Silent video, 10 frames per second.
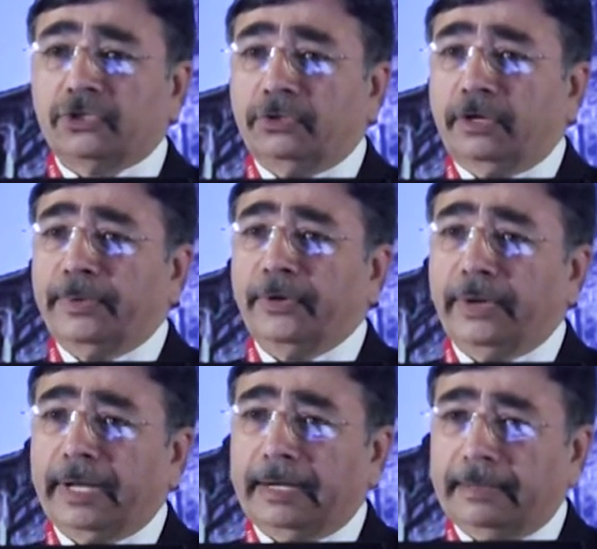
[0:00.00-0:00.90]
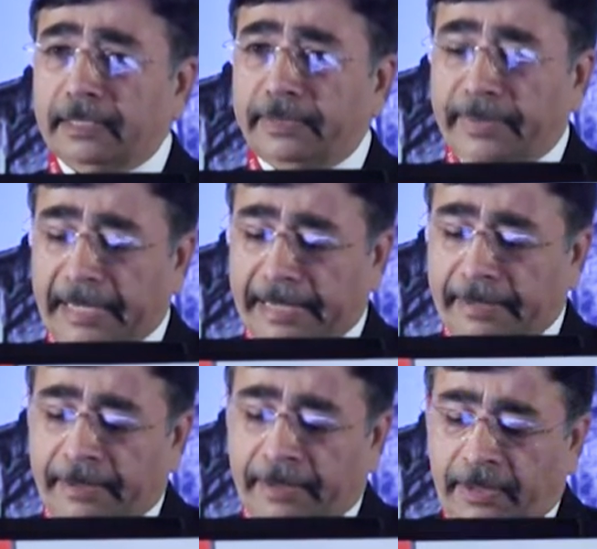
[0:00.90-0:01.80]
should not be going under the
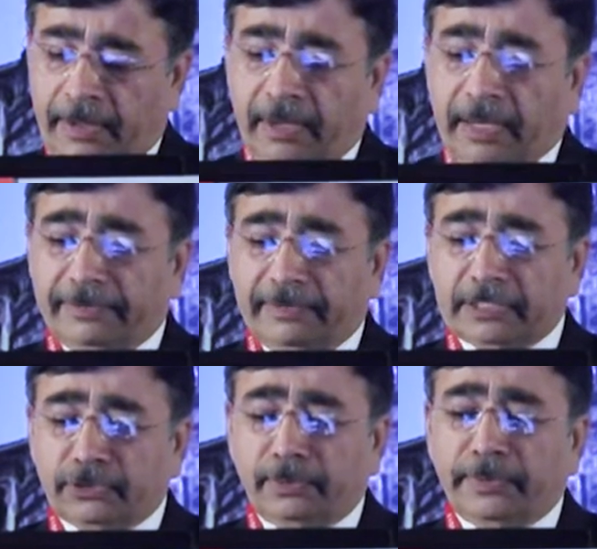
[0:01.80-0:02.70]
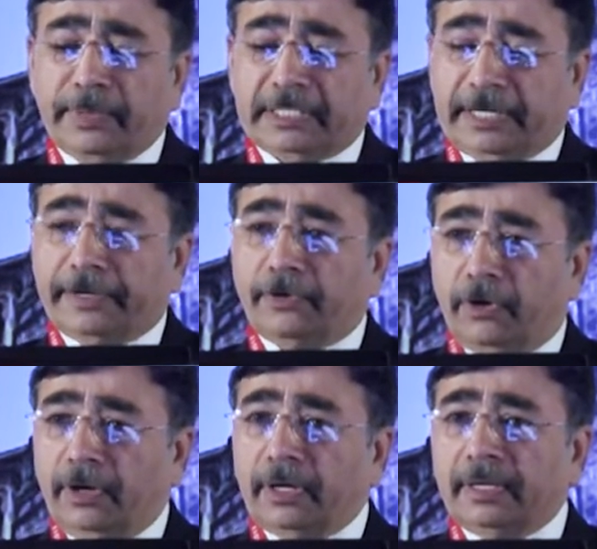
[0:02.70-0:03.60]
belly, otherwise you will be
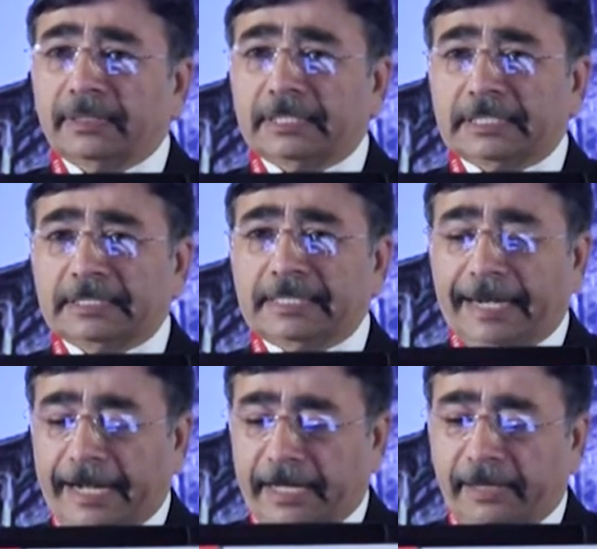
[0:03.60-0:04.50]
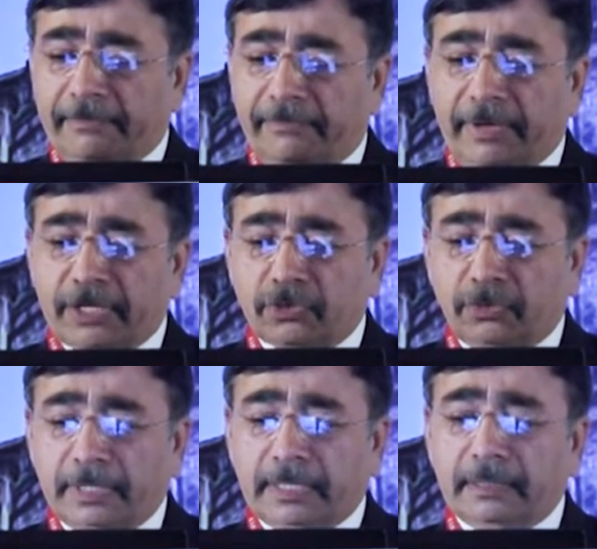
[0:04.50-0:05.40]
measuring wrong. This is the right way
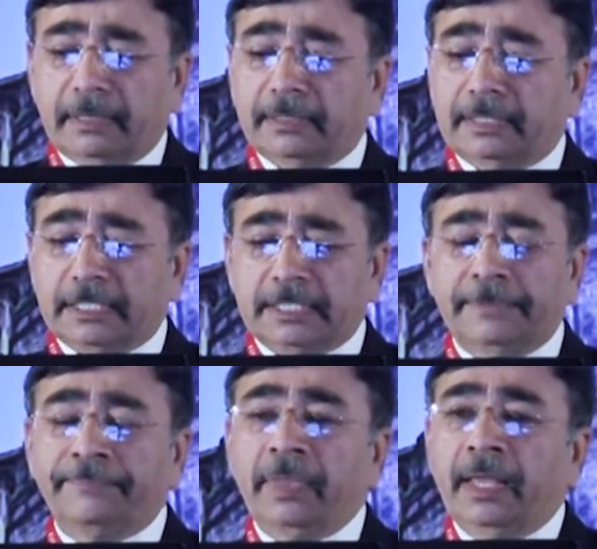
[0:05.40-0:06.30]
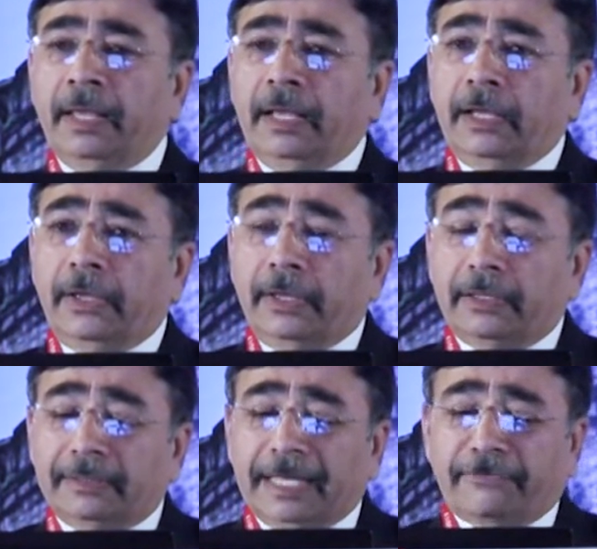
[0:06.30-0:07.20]
shown in this.
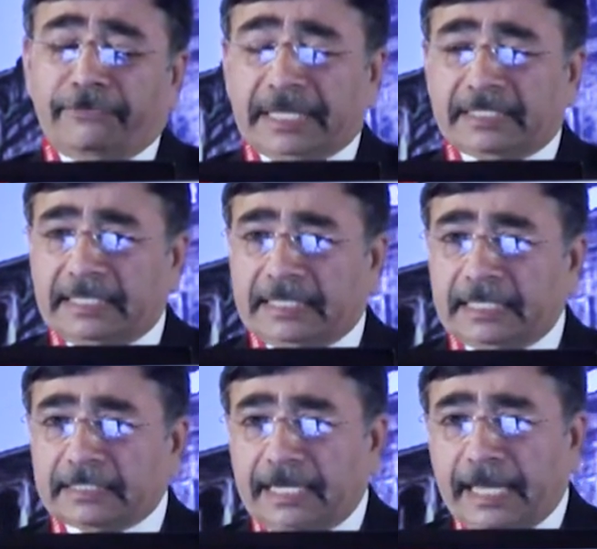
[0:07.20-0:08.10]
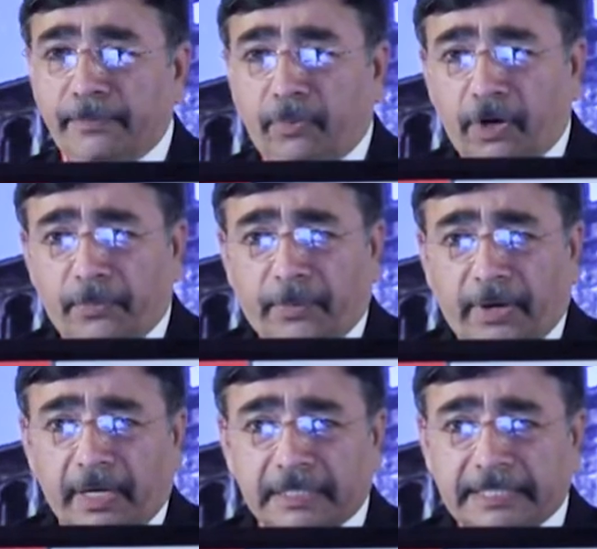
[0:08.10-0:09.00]
There are fancy things like watt
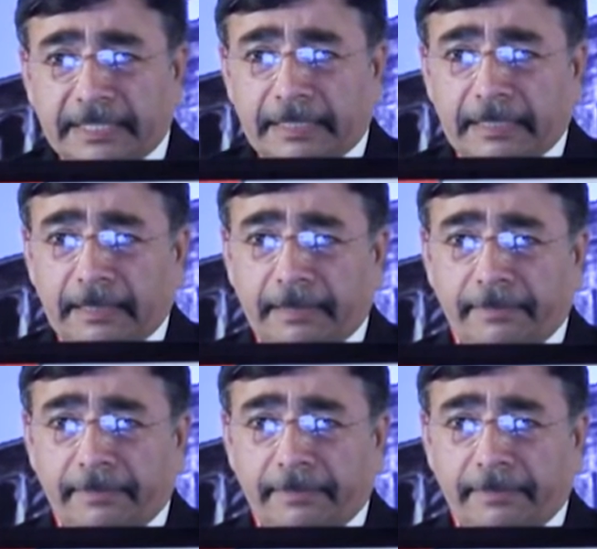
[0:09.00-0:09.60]
bars and